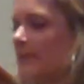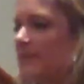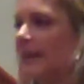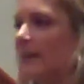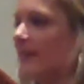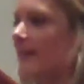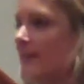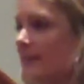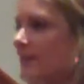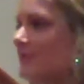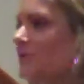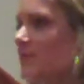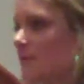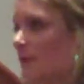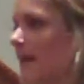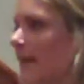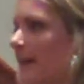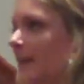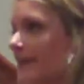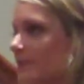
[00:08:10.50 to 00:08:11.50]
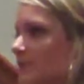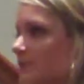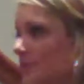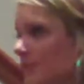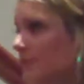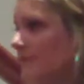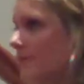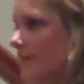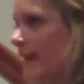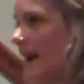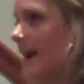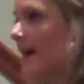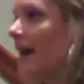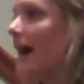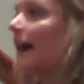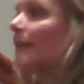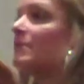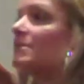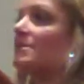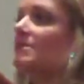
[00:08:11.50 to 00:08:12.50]
about that. It is okay to do
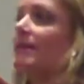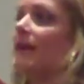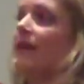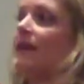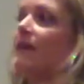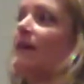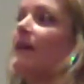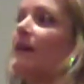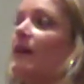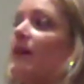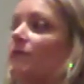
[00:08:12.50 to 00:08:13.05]
that. I'm just saying,